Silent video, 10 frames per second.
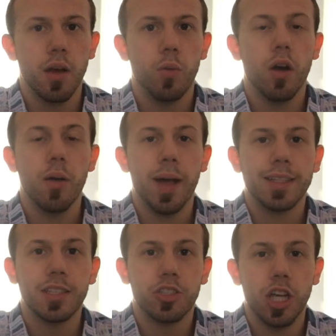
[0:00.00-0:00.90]
Welcome
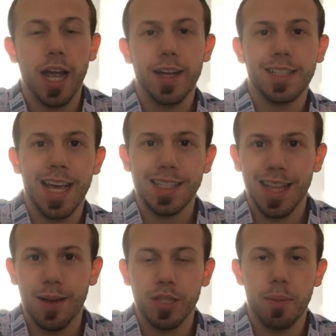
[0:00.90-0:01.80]
back to China Taste
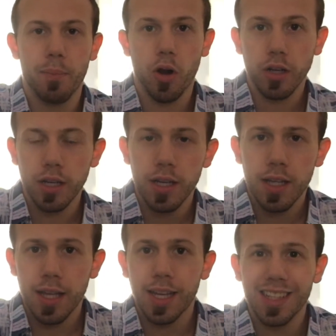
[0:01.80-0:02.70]
Labs. I'm Marc.
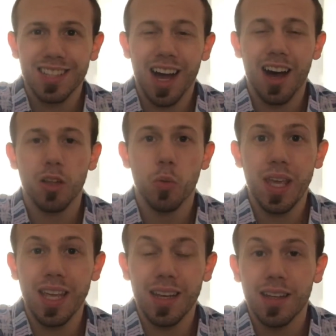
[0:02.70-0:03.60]
It is
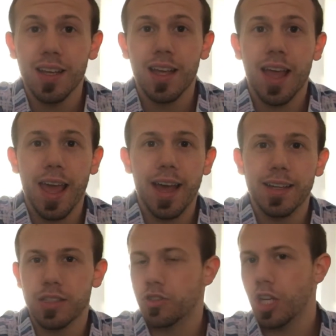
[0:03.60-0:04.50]
Halloween,
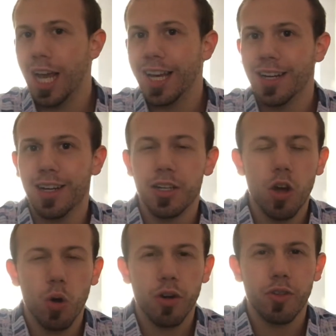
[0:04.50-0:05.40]
and in China,
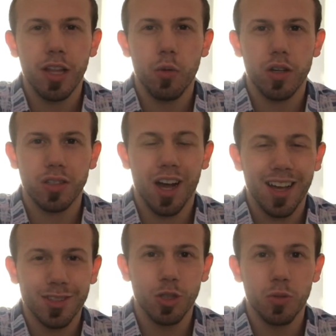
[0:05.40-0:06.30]
no one really wears
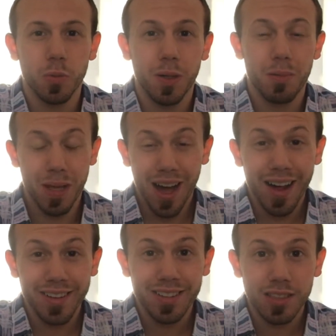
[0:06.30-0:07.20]
costumes, but to be
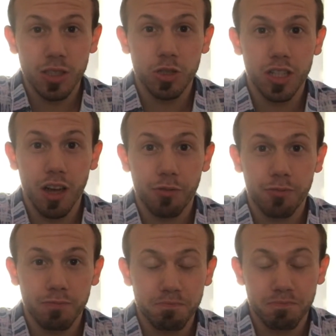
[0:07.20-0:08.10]
honest, there's
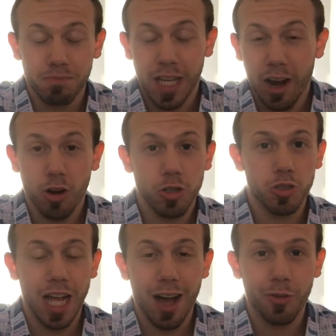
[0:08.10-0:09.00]
enough characters
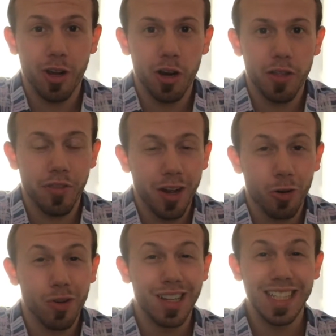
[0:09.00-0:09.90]
out there that they
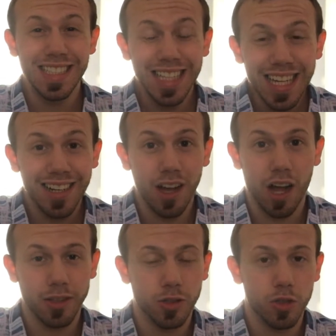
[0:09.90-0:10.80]
don't really need
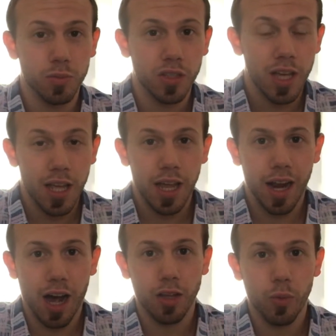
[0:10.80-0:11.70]
costumes, and
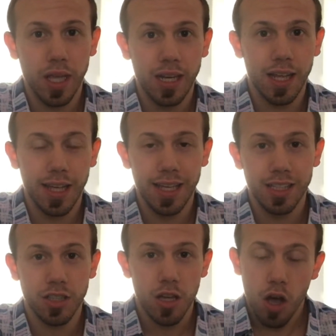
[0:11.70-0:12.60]
Halloween
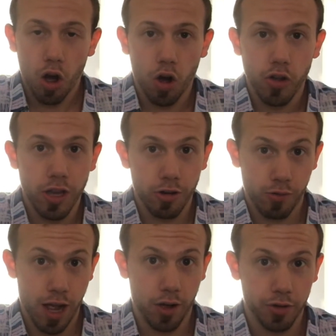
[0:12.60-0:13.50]
is all year
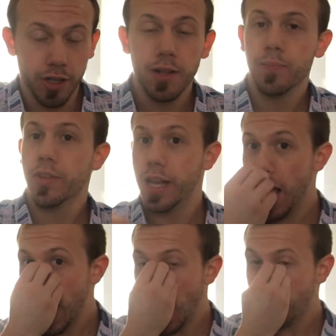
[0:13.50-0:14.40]
round.
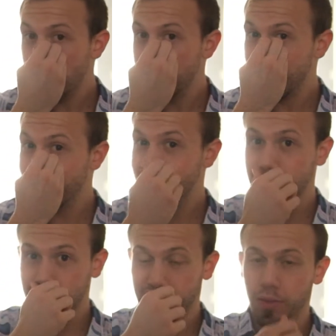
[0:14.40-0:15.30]
Today, I'm going to be taste
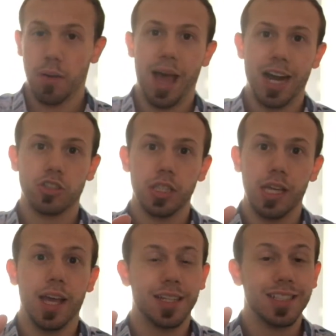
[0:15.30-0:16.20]
testing something I'm
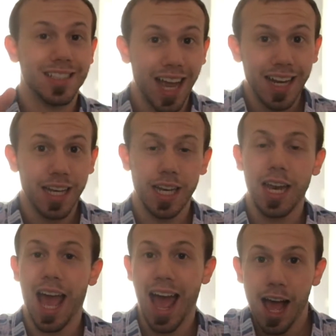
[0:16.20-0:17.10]
actually excited and
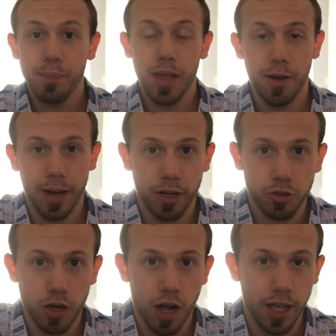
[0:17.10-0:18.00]
happy about
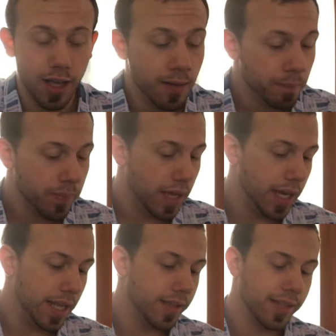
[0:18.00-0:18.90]
trying.
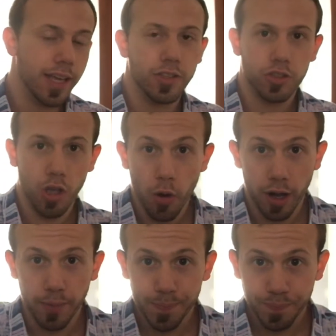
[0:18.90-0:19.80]
It is a
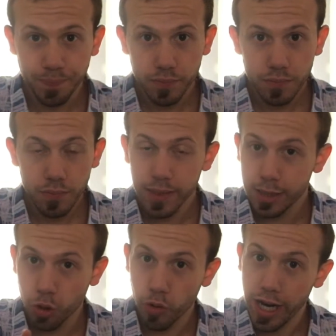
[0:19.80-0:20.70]
soda.
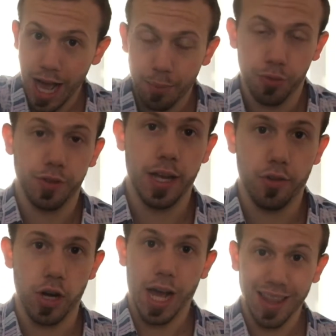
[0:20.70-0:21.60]
It's green apple
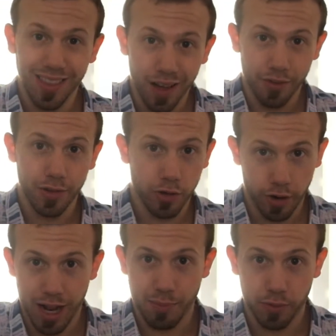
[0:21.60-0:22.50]
flavor, and I love
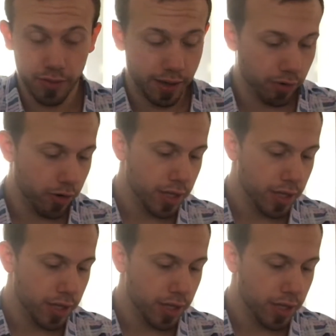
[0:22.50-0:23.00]
green apple flavor.